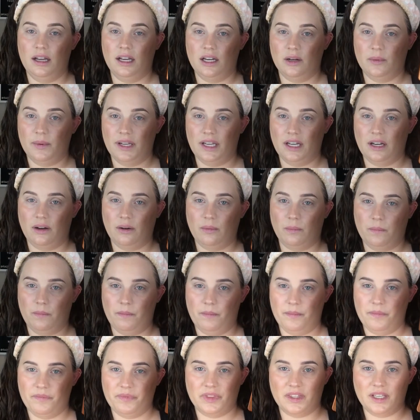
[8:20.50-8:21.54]
we go.
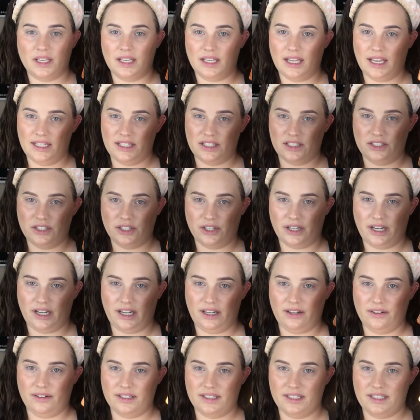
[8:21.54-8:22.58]
It's dirty.
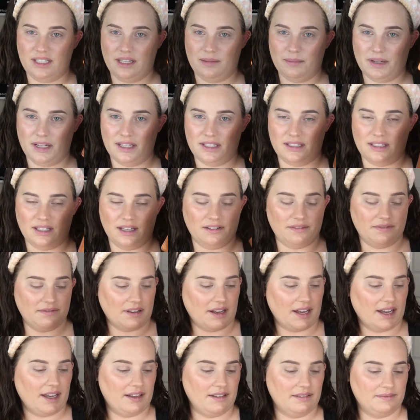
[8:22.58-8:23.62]
You can see my stuff.
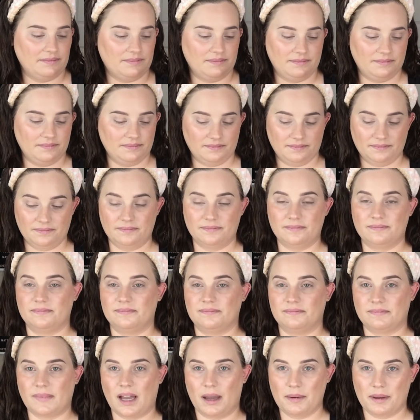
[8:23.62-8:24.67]
I'm
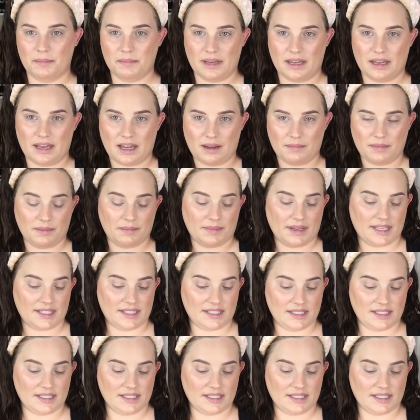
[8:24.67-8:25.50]
a mess.